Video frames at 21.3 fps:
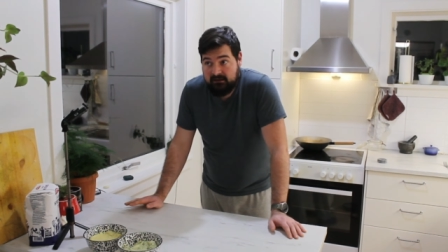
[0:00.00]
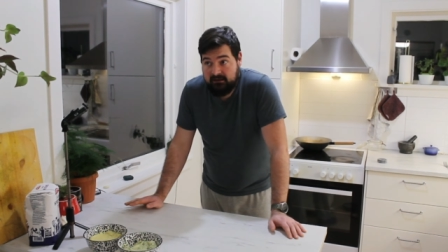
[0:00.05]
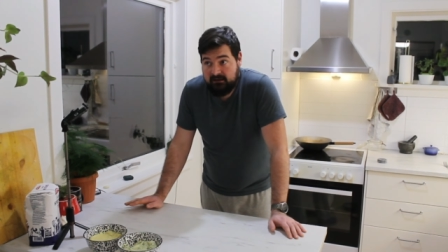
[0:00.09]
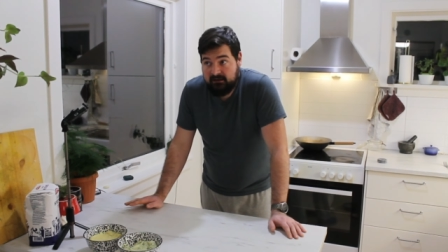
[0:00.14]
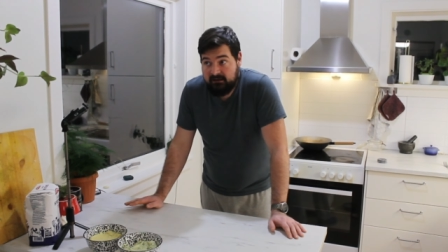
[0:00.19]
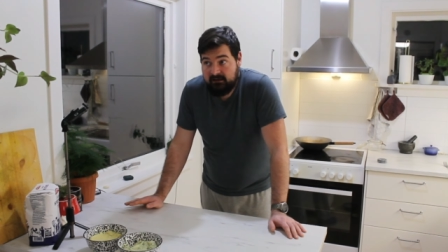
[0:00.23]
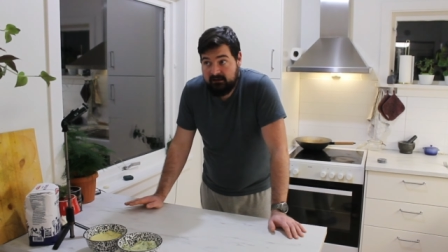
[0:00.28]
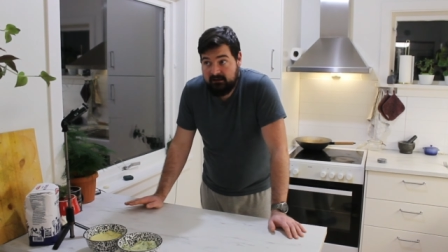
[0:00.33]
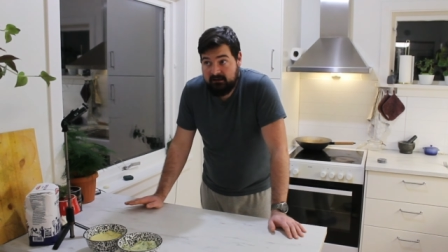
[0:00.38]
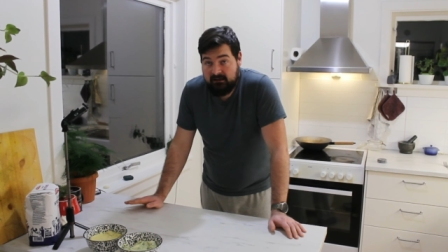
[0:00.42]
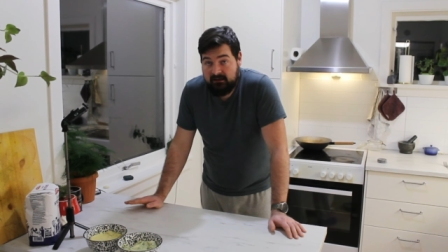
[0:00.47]

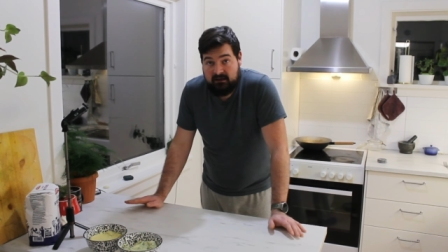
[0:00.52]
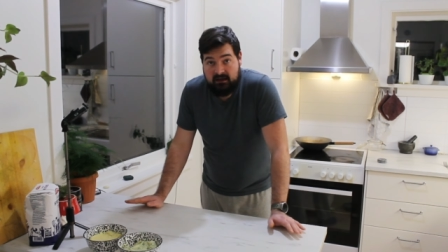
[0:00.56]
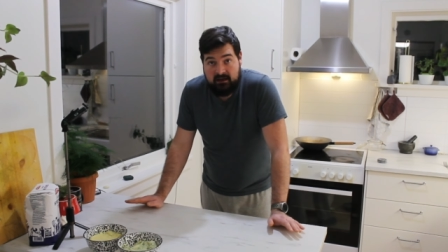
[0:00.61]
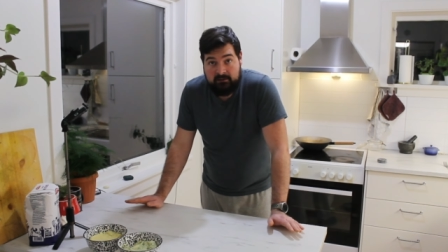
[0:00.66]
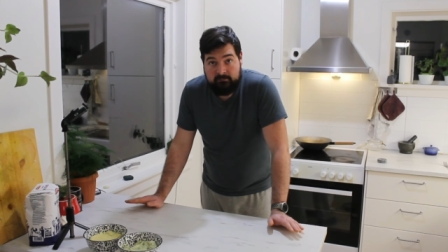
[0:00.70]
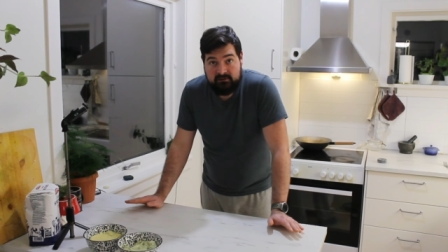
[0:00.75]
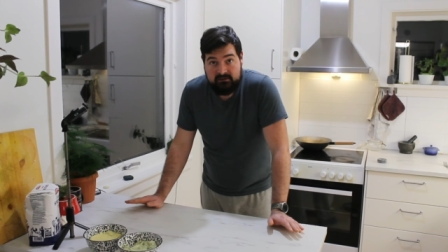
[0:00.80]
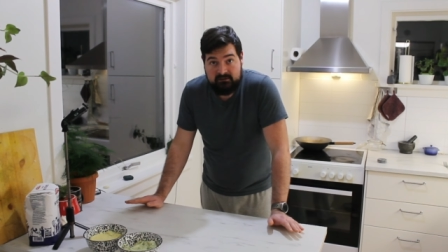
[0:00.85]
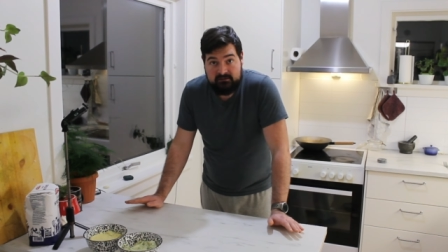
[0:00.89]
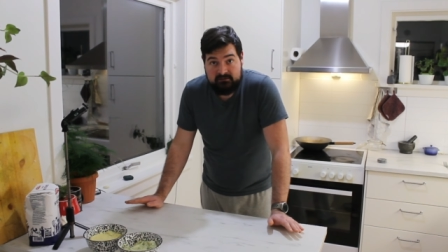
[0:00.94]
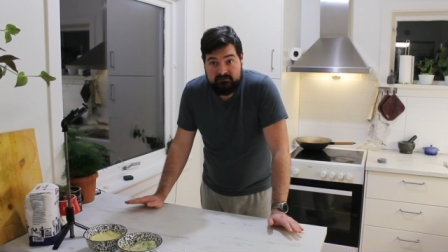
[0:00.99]

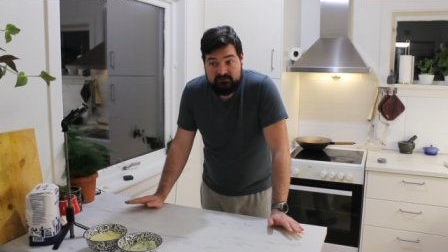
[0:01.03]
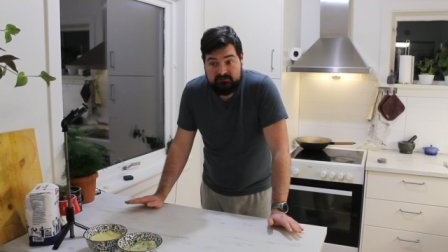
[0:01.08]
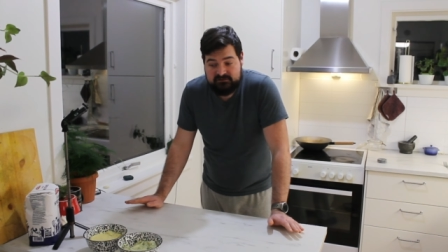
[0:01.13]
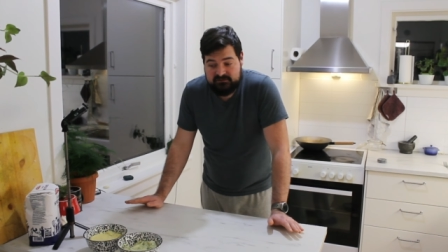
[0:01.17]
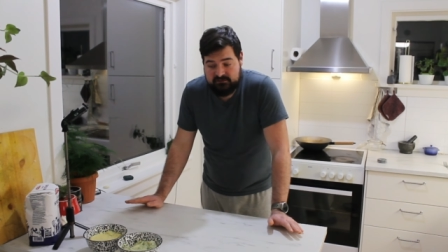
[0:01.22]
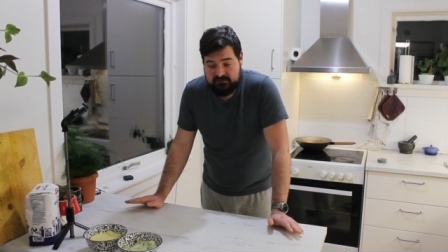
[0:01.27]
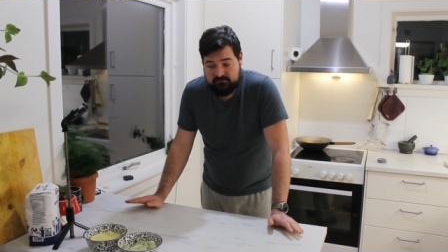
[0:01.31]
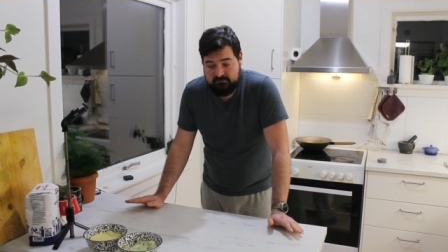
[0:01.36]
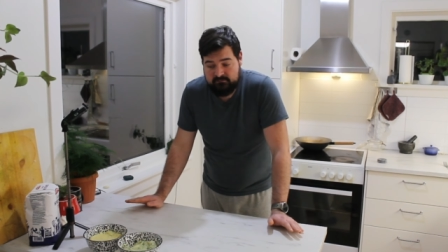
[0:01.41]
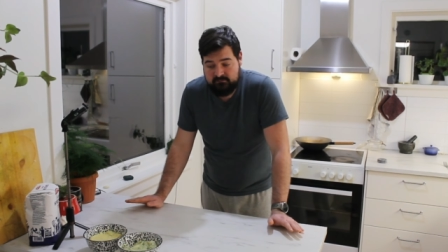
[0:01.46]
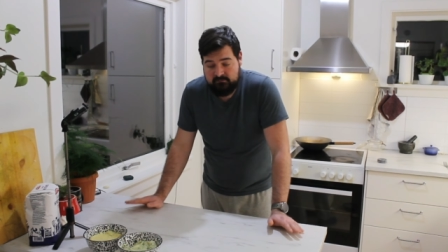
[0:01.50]
I'm gonna do
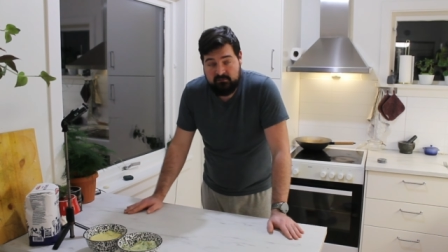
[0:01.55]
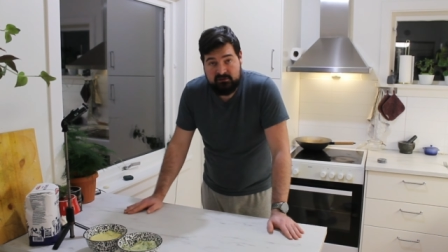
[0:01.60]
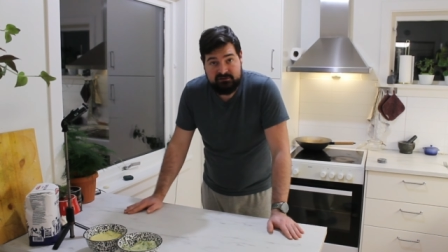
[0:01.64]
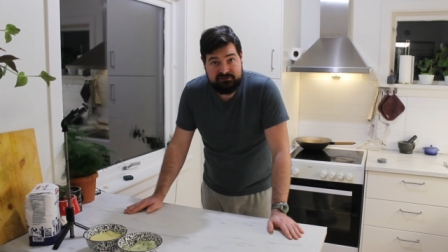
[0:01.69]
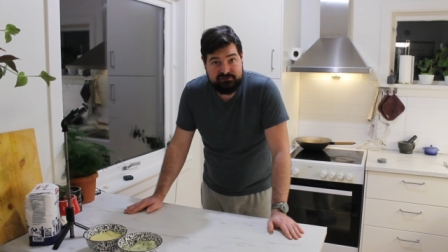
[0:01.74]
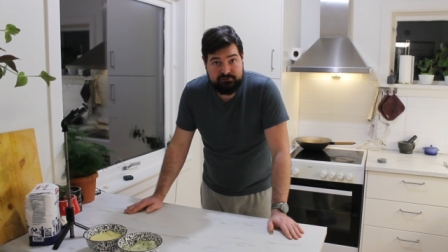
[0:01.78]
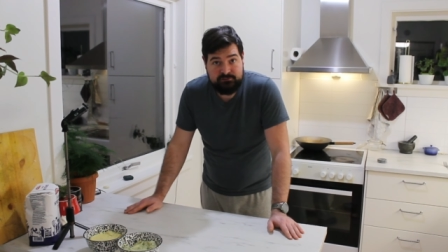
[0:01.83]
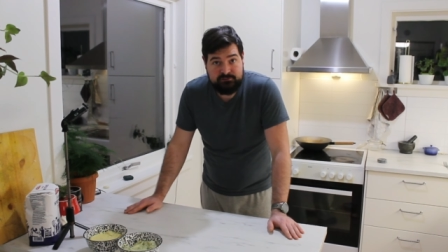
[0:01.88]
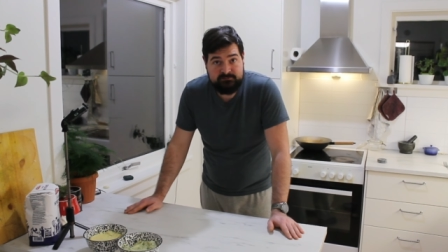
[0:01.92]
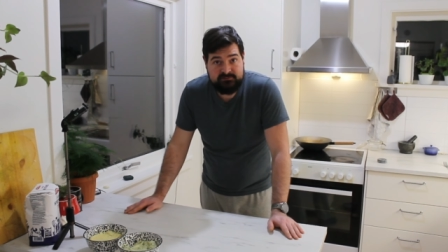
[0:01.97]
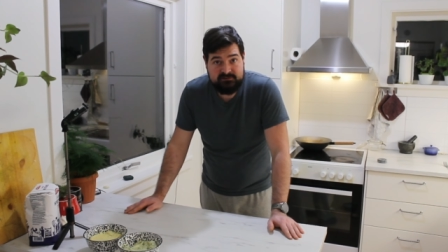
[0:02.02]
some
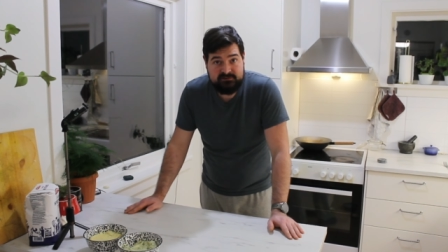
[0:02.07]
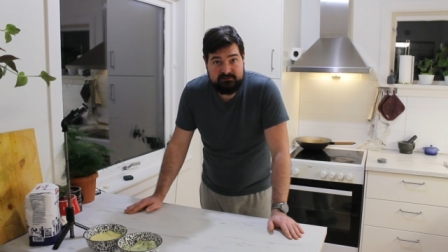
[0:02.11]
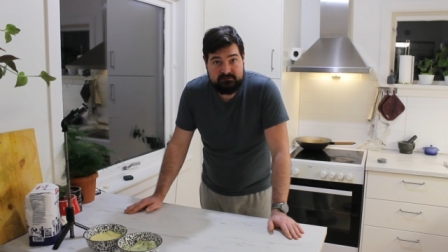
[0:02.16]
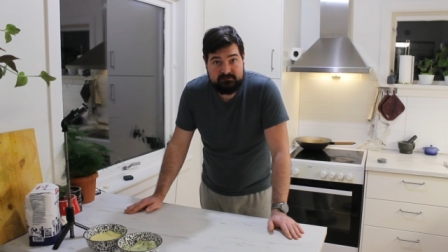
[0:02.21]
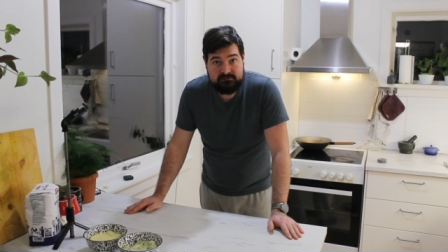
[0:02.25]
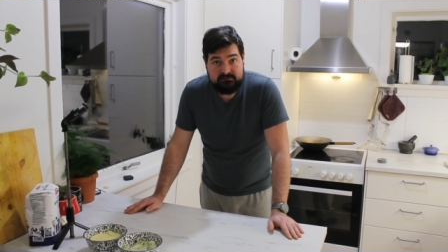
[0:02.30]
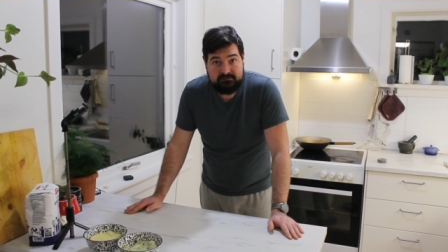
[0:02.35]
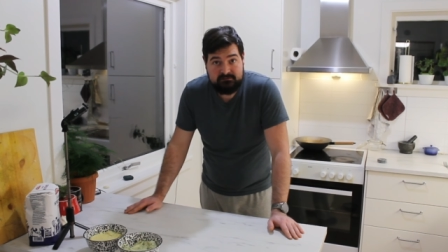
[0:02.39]
mushrooms,